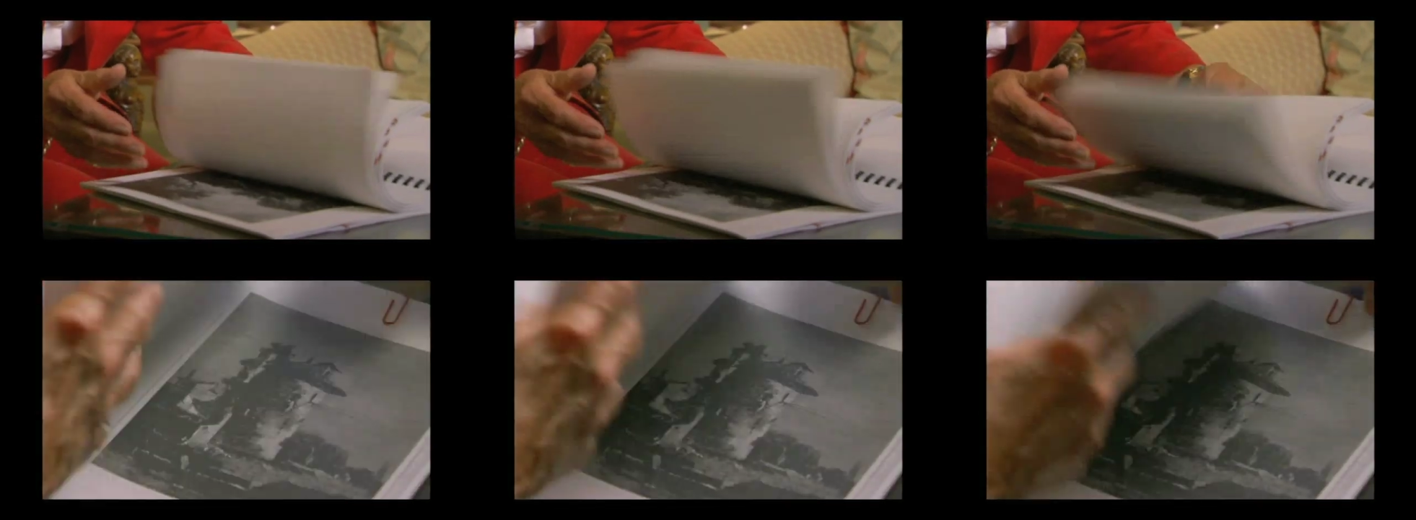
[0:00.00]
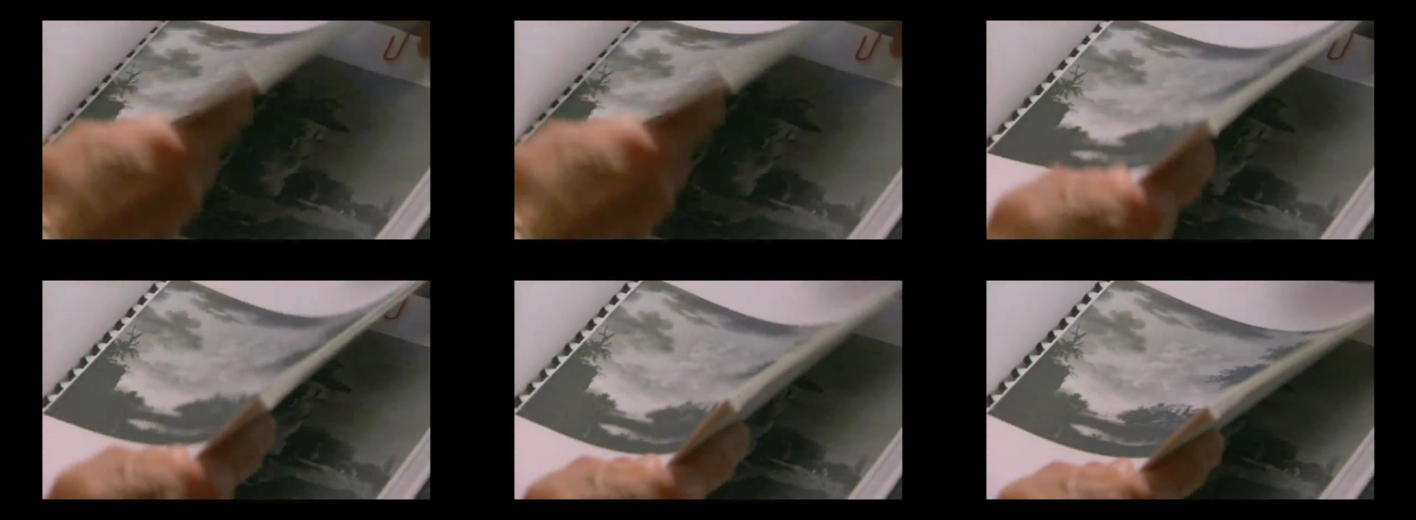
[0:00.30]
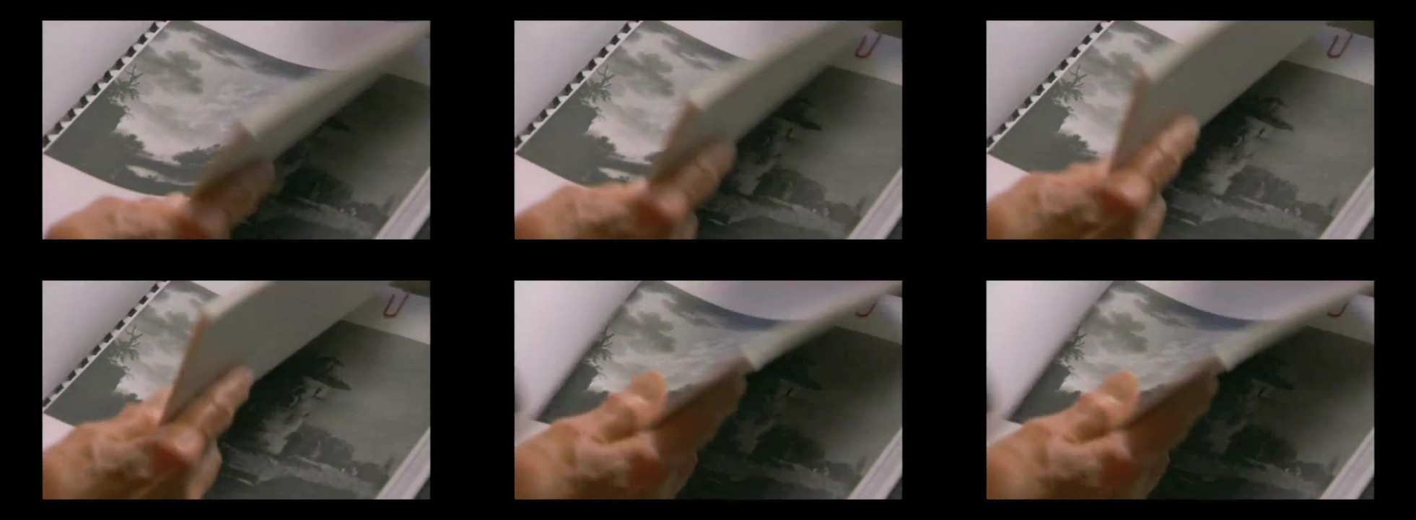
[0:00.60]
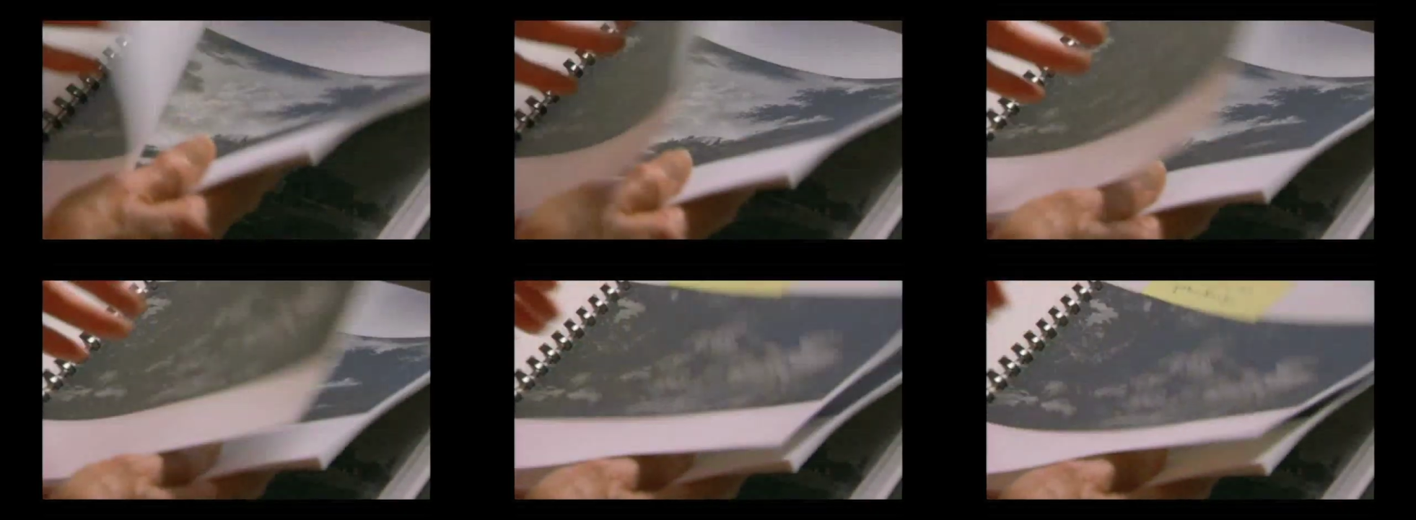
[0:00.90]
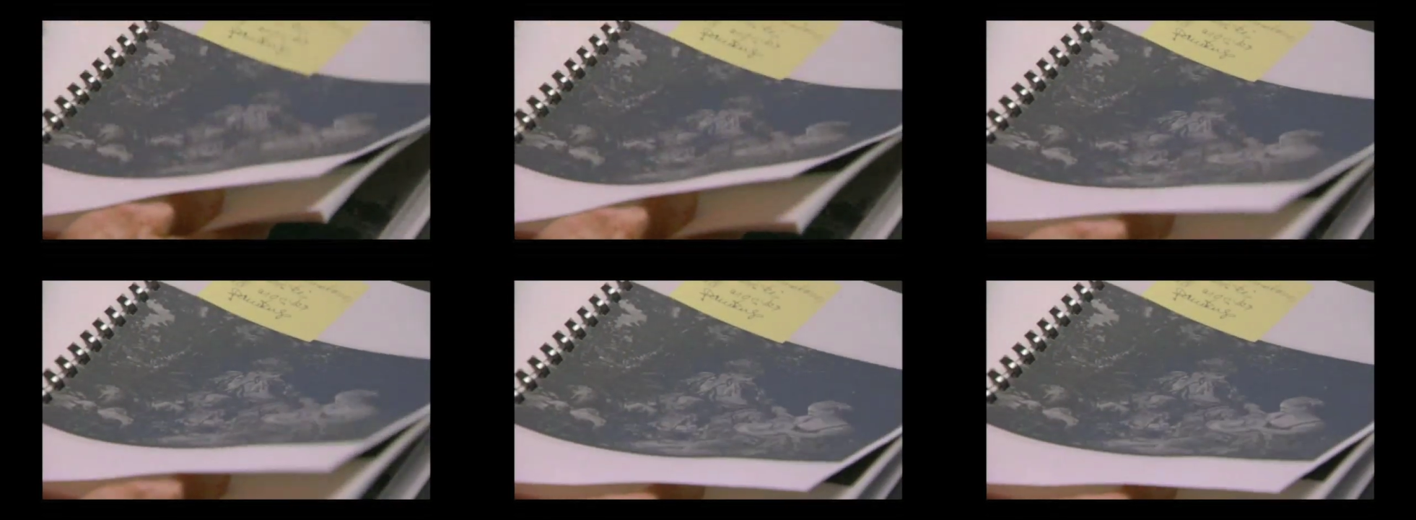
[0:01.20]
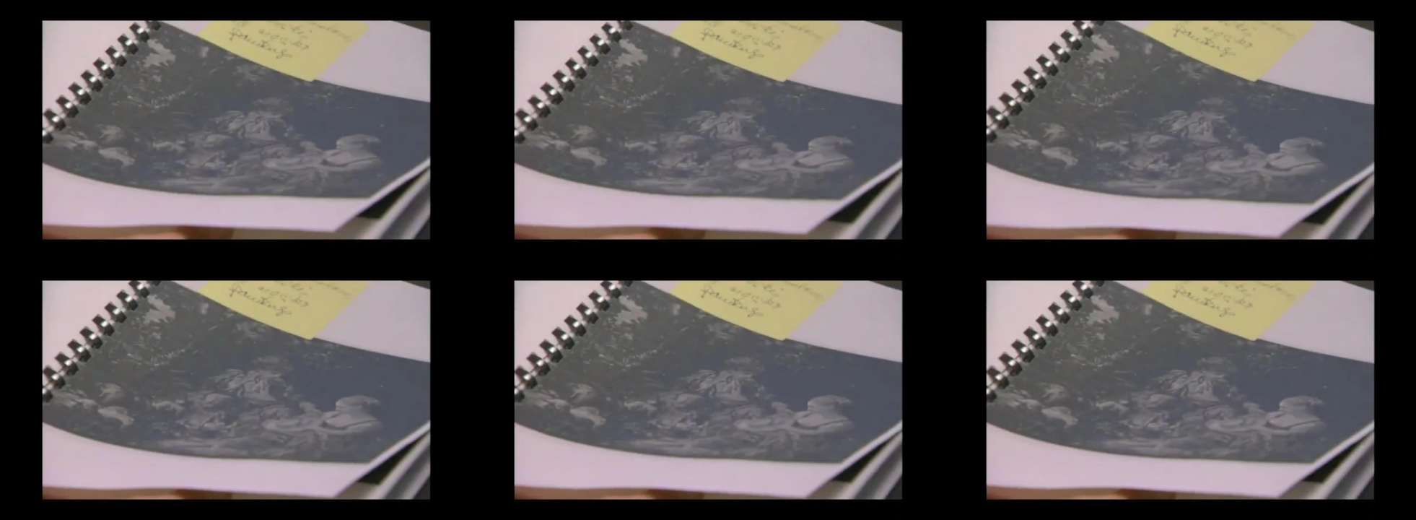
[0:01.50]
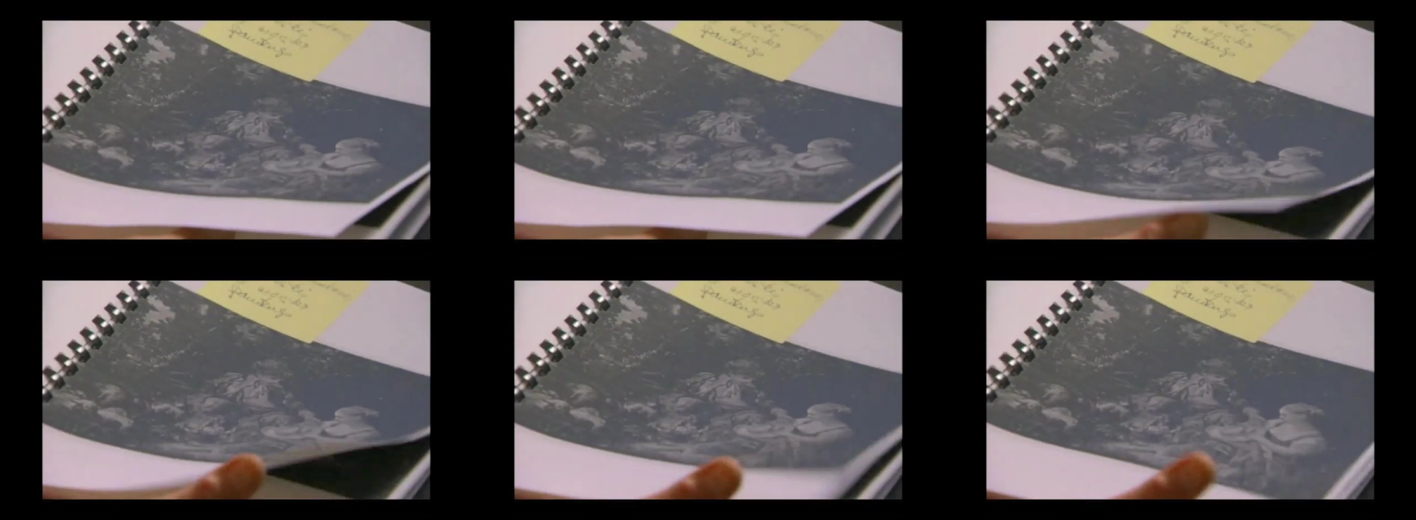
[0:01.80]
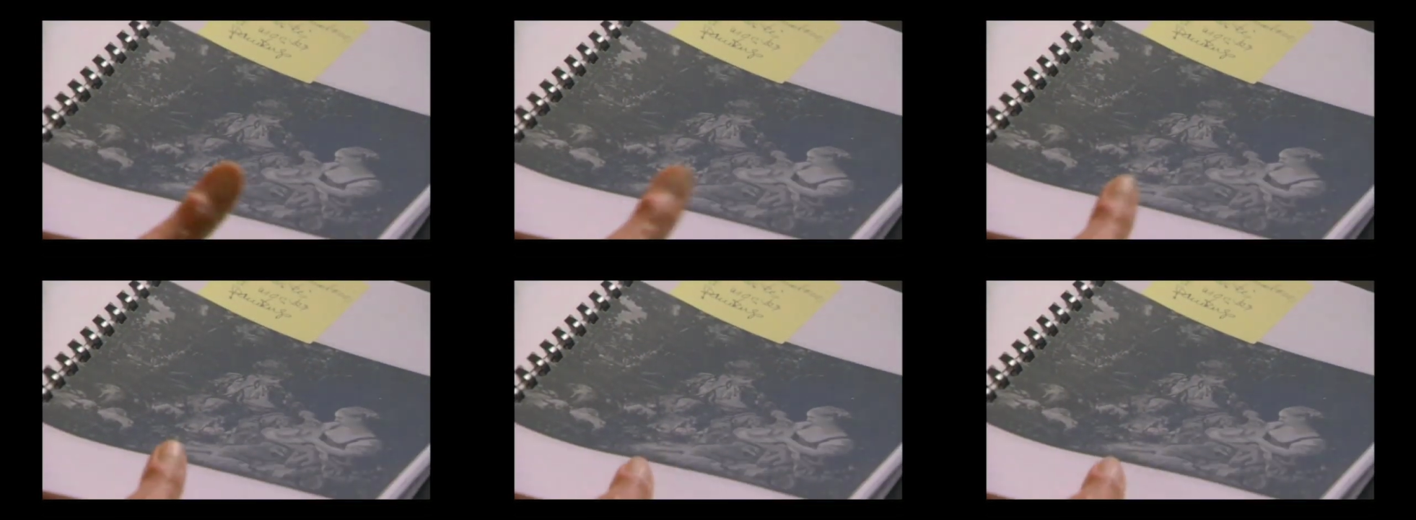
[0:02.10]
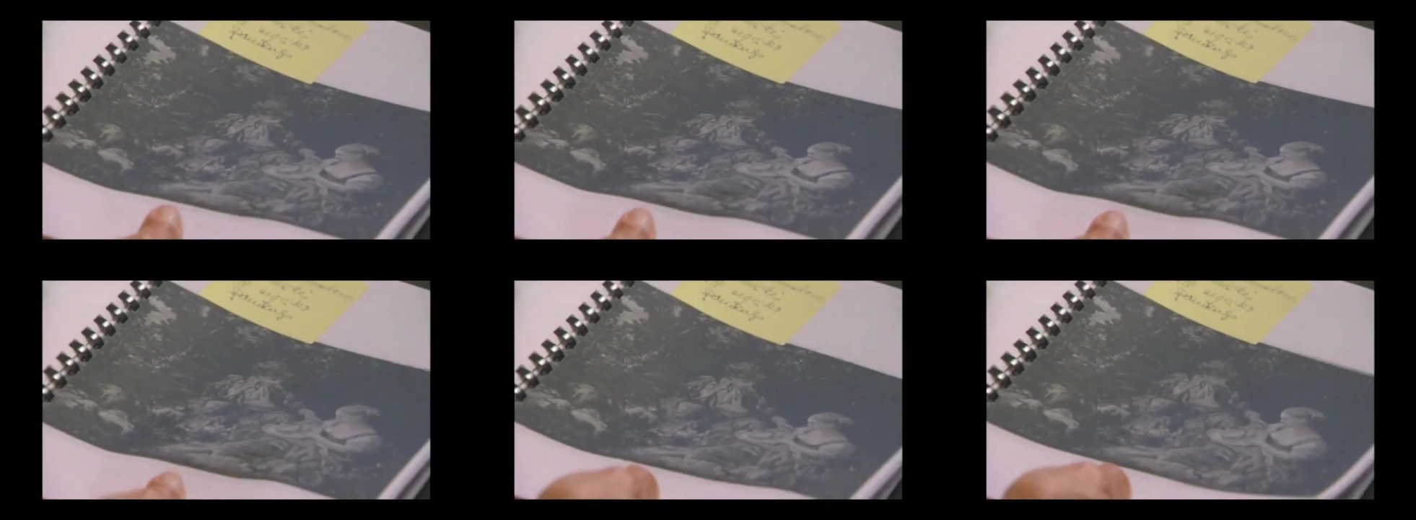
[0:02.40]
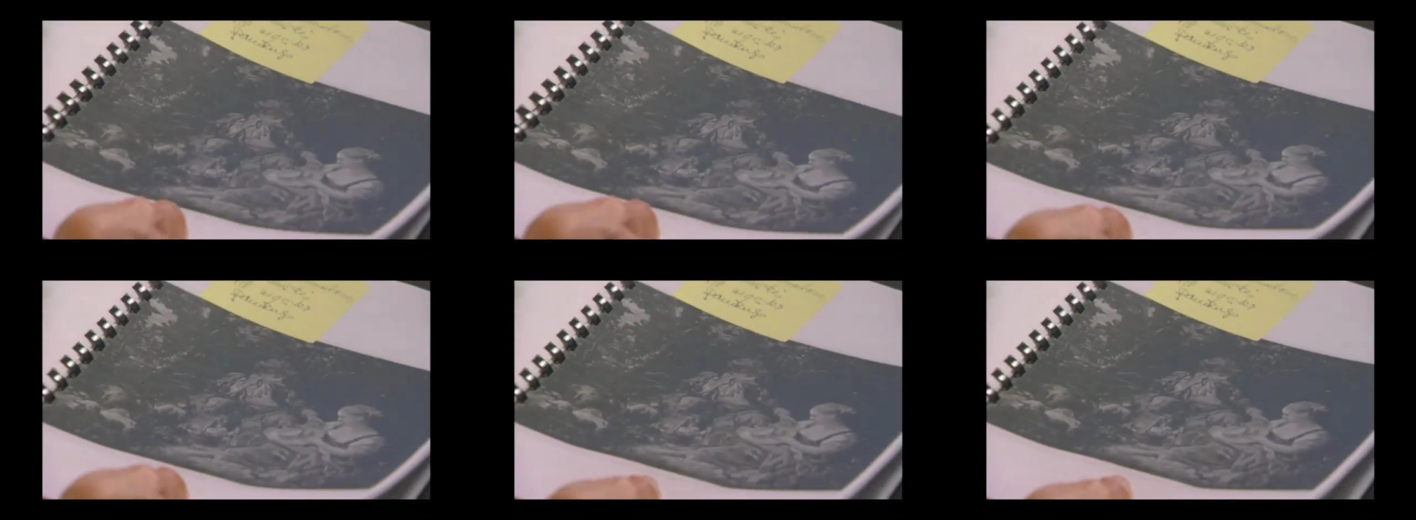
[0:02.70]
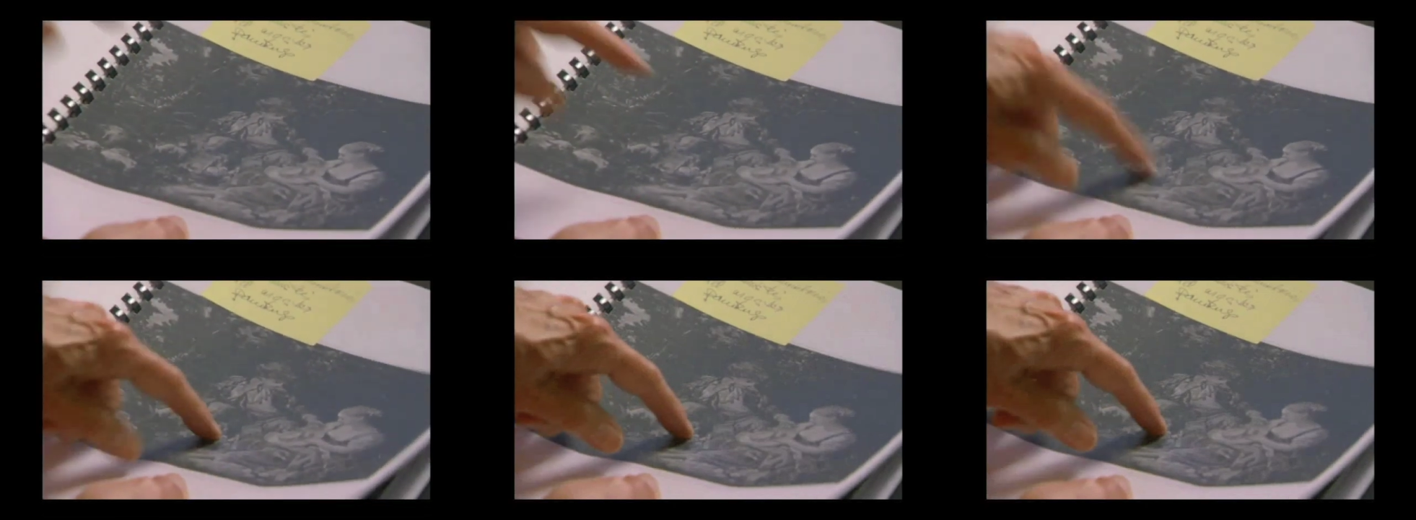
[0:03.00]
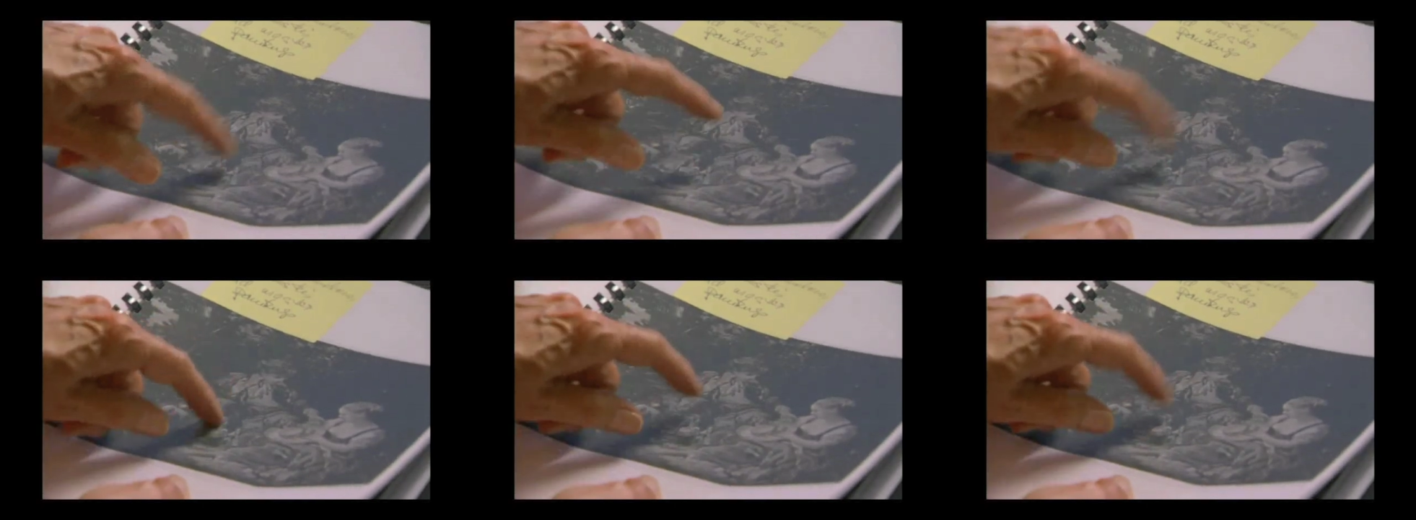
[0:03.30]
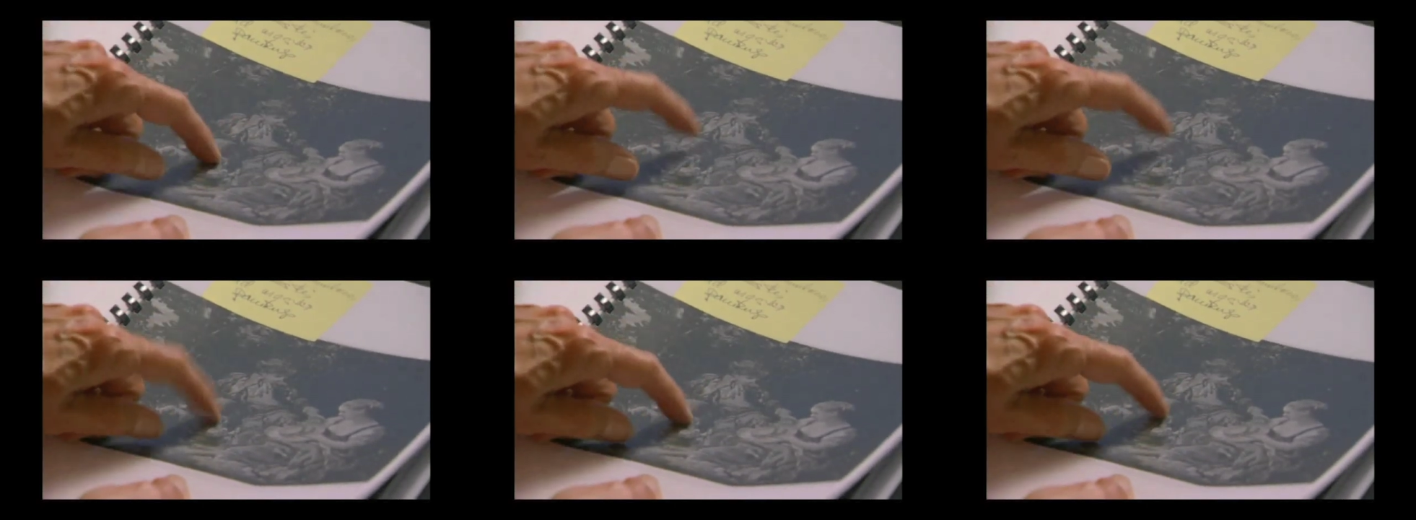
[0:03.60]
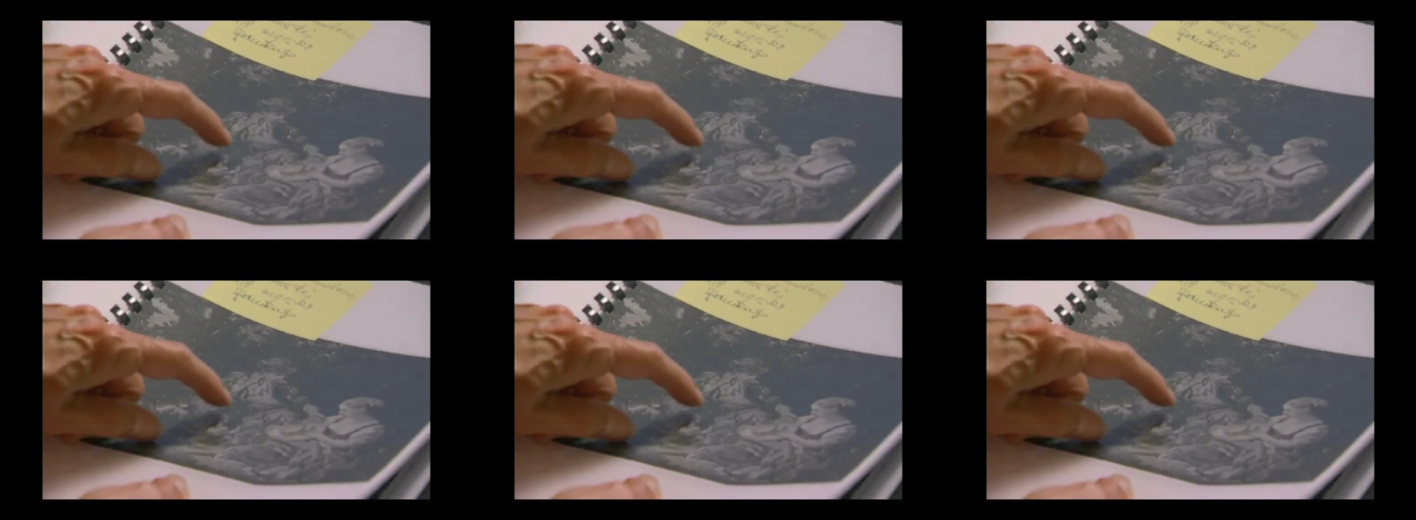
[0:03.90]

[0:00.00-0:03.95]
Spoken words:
[unreadable: no face in view]